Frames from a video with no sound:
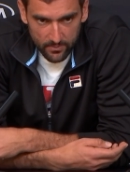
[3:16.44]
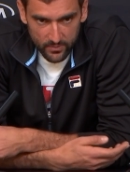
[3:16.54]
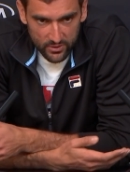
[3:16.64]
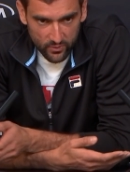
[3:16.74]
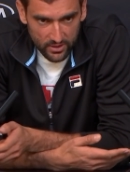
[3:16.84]

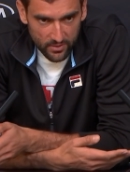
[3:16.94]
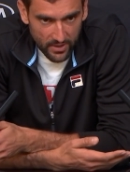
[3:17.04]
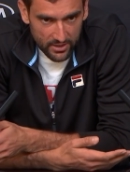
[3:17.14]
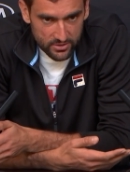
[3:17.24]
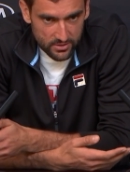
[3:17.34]
between the
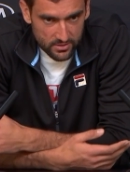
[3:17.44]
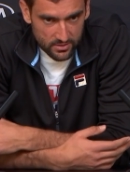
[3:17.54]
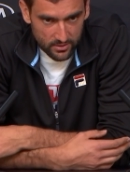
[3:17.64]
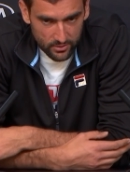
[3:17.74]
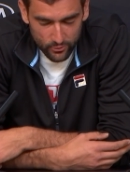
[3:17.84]
matches
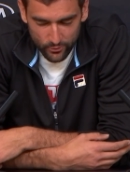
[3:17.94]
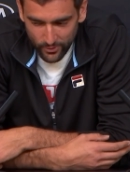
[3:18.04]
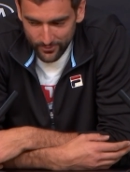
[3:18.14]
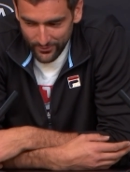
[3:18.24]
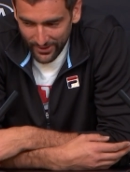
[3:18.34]
to
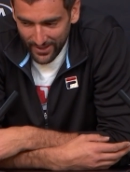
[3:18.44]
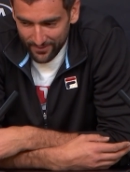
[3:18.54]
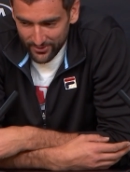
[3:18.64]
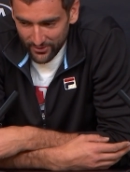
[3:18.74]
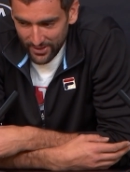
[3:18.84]

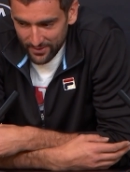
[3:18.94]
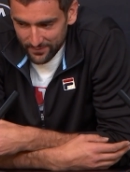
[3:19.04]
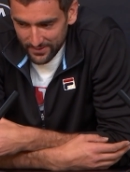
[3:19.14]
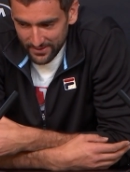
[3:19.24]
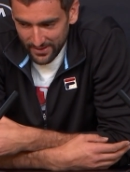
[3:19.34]
recover
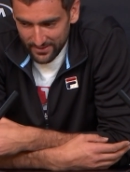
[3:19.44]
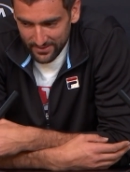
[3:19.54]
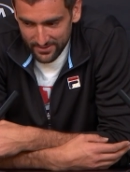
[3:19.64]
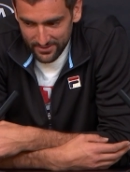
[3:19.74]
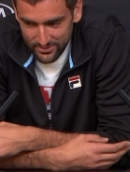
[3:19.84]
enough, and
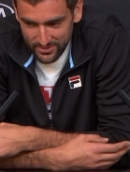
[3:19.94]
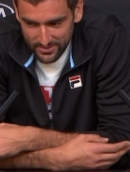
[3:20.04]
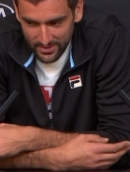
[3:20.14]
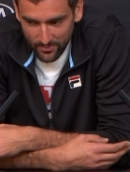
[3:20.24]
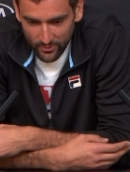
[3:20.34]
then
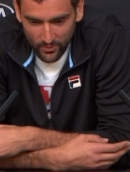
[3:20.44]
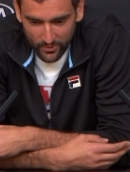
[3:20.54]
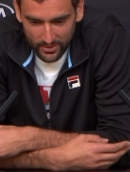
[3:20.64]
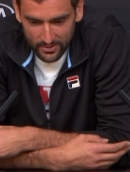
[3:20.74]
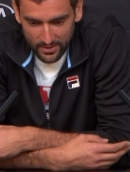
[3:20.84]
just kept
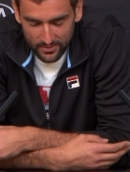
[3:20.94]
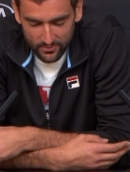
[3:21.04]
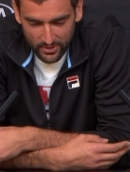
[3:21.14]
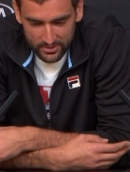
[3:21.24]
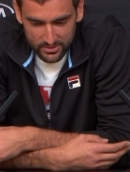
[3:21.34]
going in that
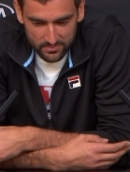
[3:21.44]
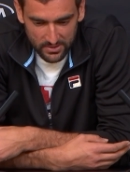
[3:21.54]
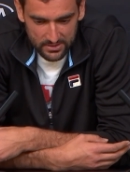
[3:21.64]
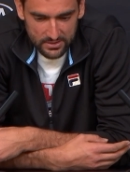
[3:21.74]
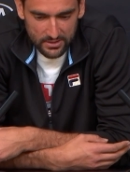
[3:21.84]
direction.
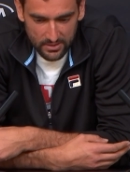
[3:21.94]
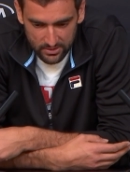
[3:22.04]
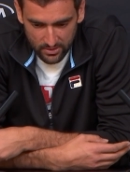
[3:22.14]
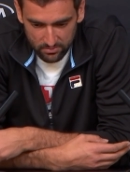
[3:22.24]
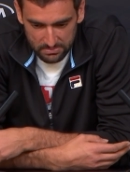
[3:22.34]
But
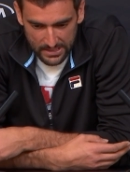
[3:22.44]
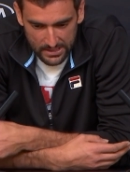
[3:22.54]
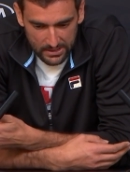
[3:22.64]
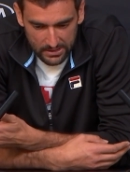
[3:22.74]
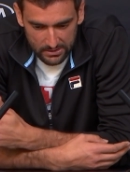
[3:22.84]
you know,
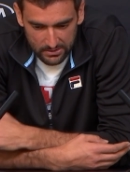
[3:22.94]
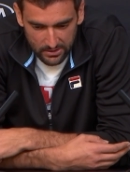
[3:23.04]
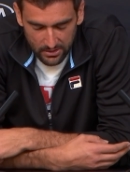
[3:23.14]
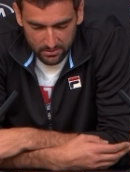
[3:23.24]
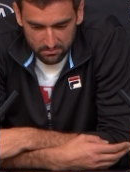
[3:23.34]

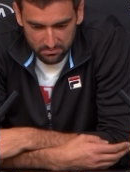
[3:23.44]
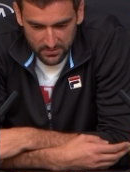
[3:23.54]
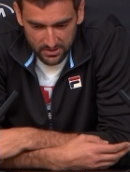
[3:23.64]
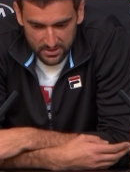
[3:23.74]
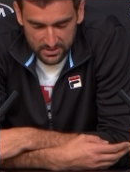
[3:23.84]

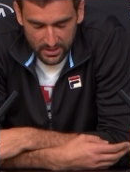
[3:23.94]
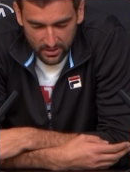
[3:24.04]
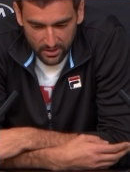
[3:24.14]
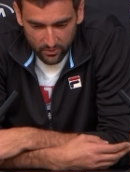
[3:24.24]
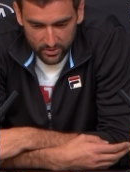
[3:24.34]
it is
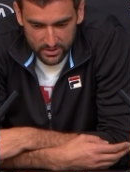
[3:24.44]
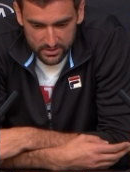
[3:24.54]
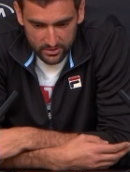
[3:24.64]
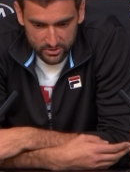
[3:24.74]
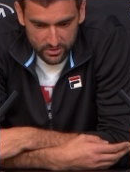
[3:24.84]
how it
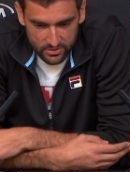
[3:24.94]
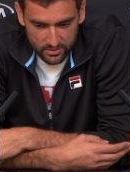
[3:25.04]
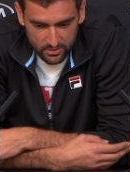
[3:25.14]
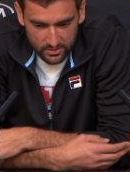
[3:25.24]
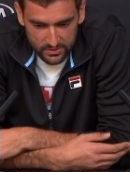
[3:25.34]
is. I'll just
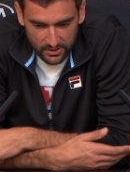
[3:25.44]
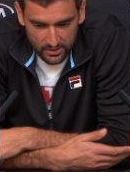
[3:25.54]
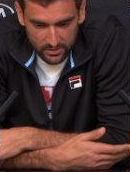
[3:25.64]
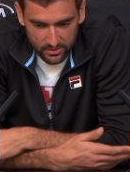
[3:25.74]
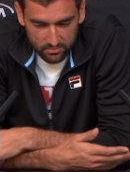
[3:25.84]

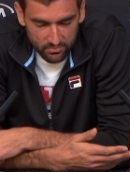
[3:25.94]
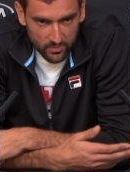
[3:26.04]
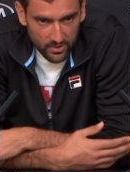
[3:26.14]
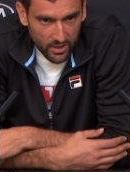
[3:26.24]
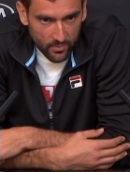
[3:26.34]
take
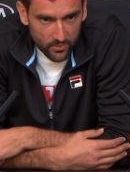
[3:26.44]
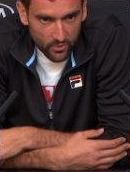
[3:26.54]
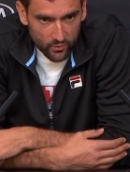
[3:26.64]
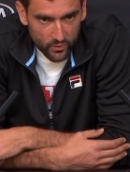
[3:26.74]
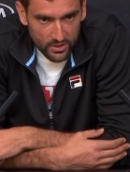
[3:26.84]
maybe a couple
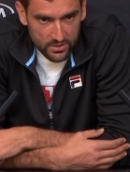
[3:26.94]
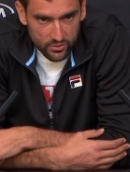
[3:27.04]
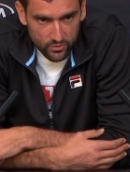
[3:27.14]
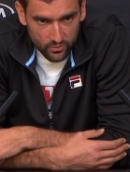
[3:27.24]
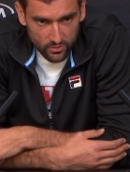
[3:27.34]
more weeks
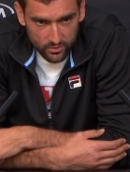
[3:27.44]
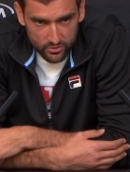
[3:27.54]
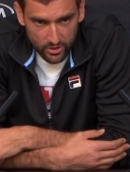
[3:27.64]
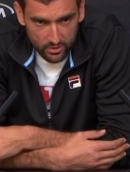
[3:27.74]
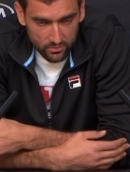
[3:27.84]
to
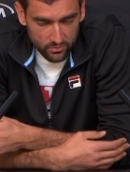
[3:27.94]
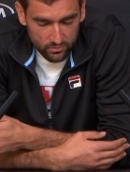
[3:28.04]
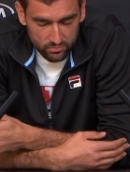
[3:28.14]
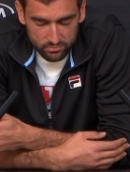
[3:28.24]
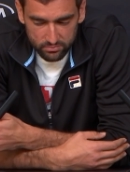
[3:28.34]
try
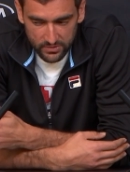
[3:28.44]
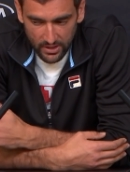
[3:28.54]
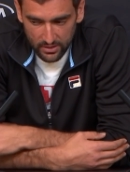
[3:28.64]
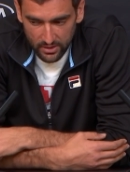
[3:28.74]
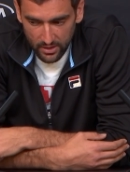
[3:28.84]
to
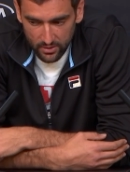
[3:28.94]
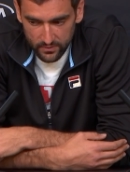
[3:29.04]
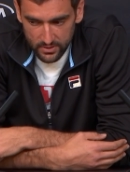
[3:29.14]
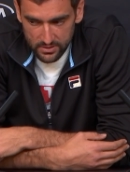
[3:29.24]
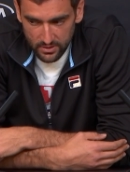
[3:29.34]
take care of
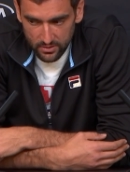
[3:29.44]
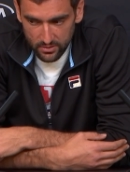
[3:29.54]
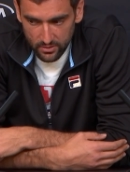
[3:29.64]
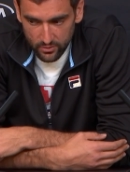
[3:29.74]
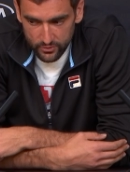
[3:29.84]
this
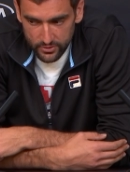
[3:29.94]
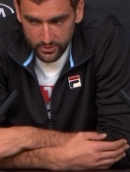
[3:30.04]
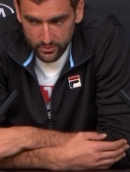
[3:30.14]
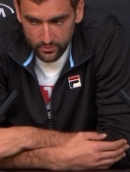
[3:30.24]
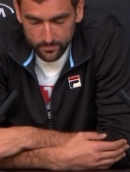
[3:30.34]
and
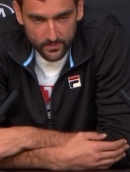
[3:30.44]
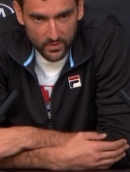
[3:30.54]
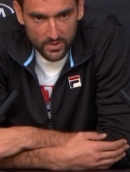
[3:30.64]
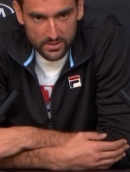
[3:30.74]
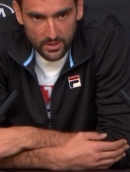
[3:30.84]
continue
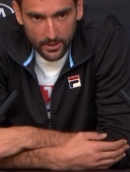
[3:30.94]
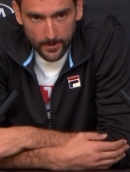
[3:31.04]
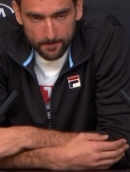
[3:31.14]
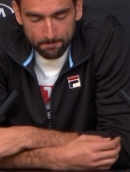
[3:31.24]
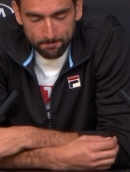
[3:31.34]
the best I can.